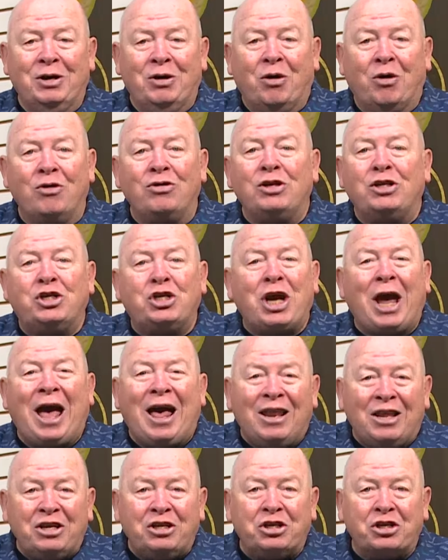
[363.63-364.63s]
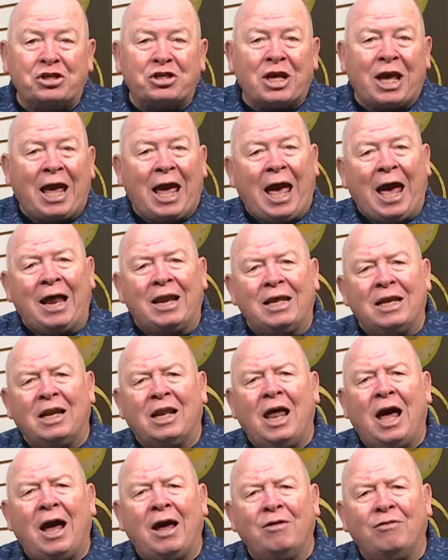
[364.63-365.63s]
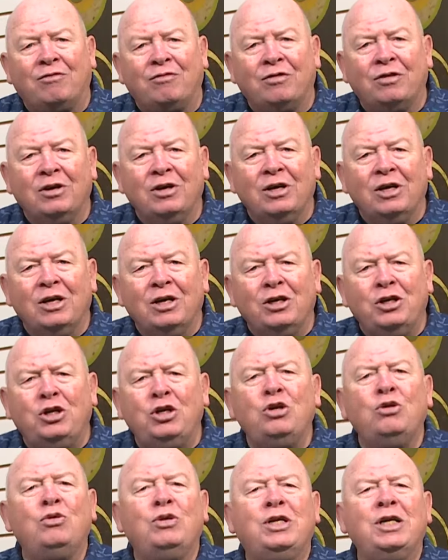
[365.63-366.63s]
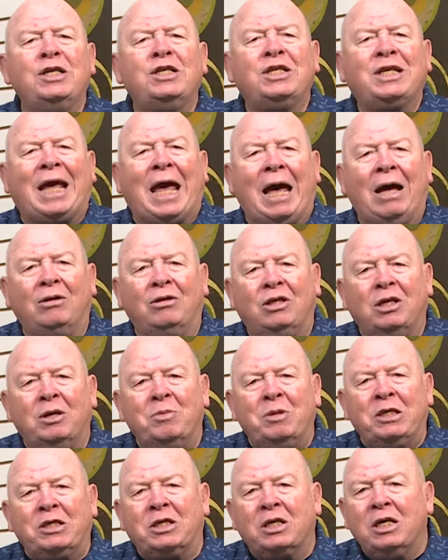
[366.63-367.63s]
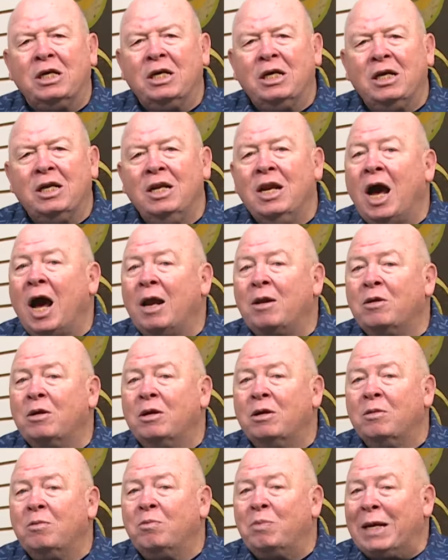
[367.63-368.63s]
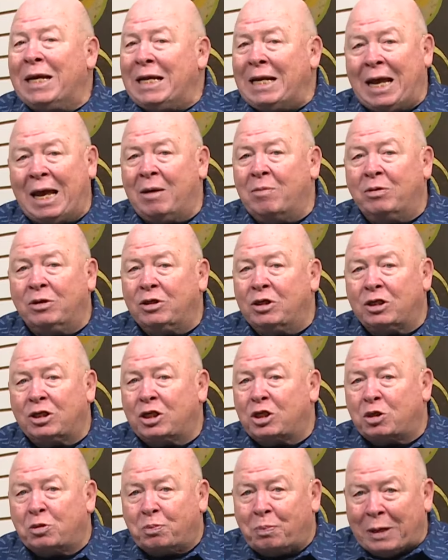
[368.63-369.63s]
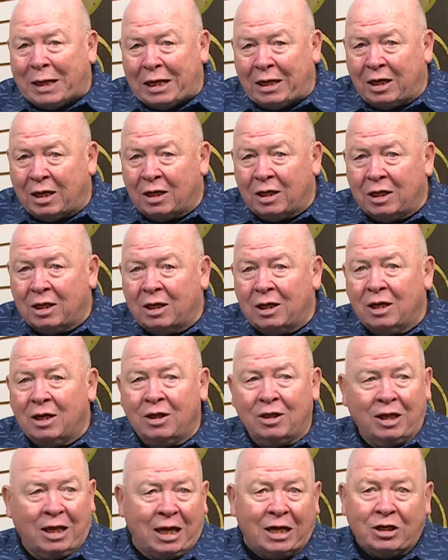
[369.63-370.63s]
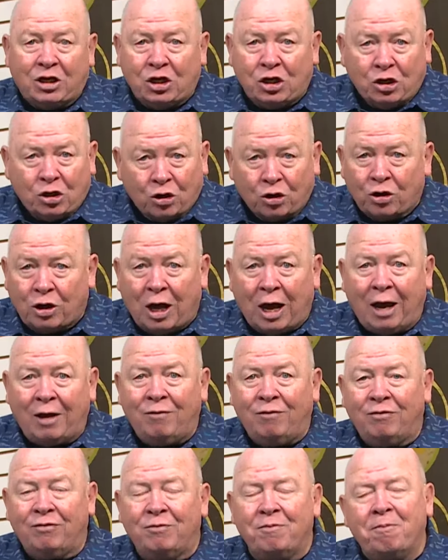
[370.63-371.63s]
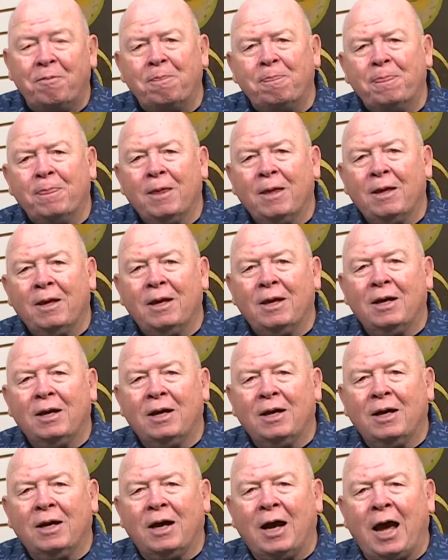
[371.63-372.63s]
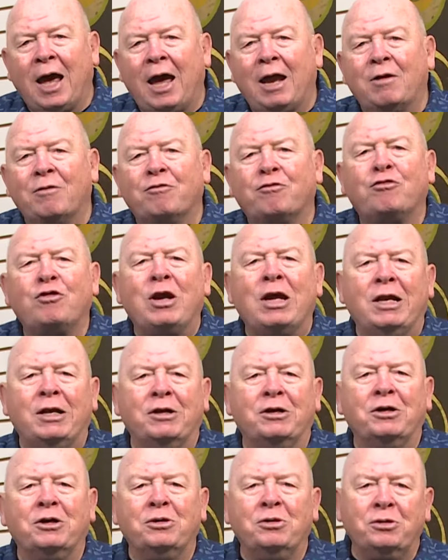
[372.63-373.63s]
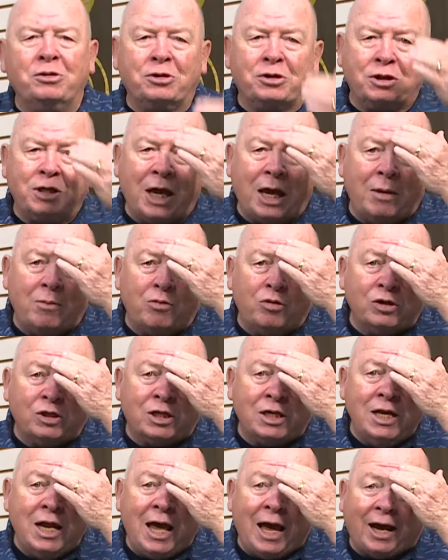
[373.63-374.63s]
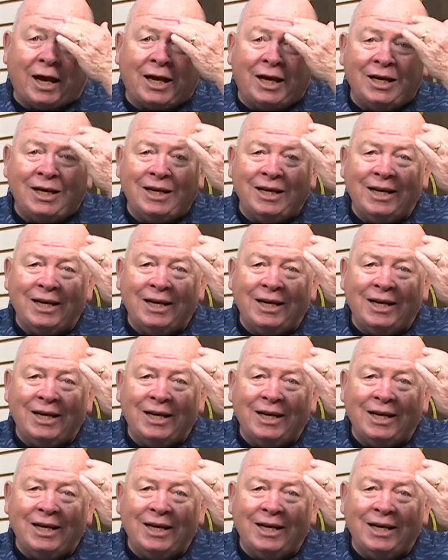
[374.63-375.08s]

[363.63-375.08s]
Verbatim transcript: or the challenges they had in life? Do you discount them as not being able to speak into your life? I had a friend whose name was Nick,